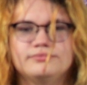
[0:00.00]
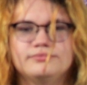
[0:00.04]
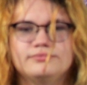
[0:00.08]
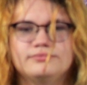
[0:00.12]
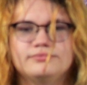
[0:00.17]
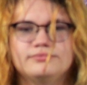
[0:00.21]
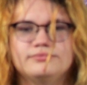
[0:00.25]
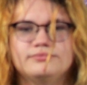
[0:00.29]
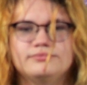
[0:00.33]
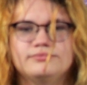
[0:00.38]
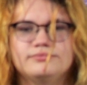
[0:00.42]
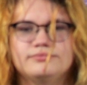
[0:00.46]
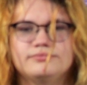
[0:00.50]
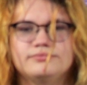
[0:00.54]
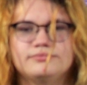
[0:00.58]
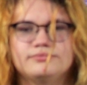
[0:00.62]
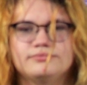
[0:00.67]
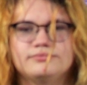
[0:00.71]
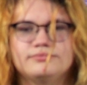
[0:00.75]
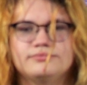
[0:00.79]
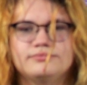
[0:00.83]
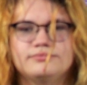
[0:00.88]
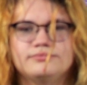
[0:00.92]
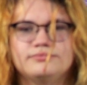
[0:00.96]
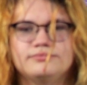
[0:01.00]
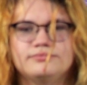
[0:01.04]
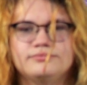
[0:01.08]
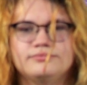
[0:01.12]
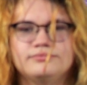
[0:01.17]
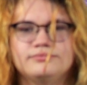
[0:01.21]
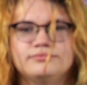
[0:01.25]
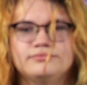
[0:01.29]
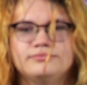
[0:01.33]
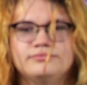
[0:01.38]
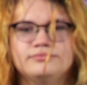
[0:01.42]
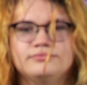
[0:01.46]

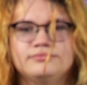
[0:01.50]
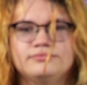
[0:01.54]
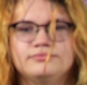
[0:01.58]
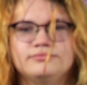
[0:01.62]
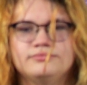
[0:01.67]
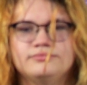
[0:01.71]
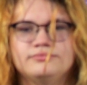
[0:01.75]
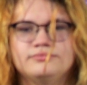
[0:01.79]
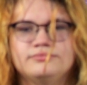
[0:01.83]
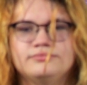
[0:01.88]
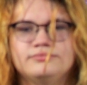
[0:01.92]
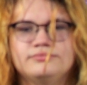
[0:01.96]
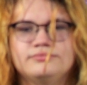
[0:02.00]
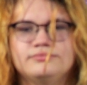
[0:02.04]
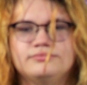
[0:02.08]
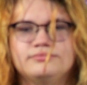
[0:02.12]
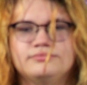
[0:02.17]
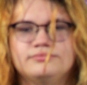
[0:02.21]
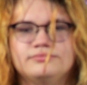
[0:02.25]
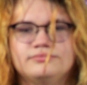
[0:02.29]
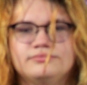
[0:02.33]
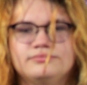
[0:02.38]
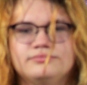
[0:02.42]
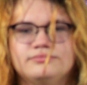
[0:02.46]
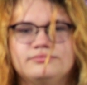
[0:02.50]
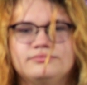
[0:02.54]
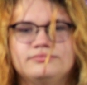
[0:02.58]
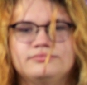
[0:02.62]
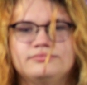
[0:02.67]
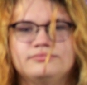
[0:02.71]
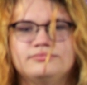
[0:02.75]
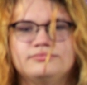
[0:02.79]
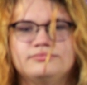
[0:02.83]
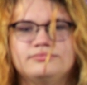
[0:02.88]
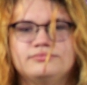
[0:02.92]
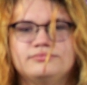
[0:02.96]

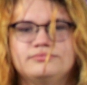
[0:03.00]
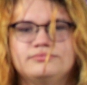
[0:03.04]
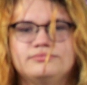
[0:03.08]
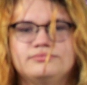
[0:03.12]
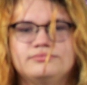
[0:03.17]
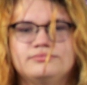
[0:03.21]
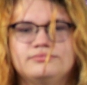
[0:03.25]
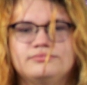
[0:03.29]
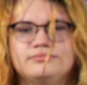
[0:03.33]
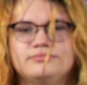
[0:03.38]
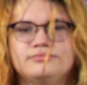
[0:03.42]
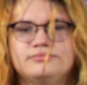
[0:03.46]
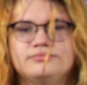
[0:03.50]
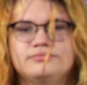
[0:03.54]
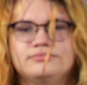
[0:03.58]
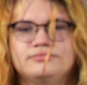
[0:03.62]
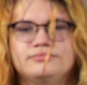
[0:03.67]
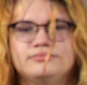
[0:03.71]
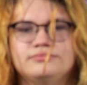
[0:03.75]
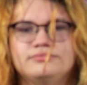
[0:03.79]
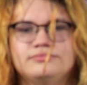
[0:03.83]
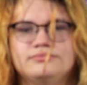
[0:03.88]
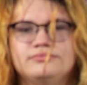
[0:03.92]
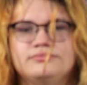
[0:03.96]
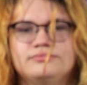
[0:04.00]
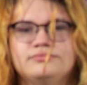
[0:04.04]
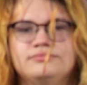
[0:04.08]
No words are spoken by the person on screen.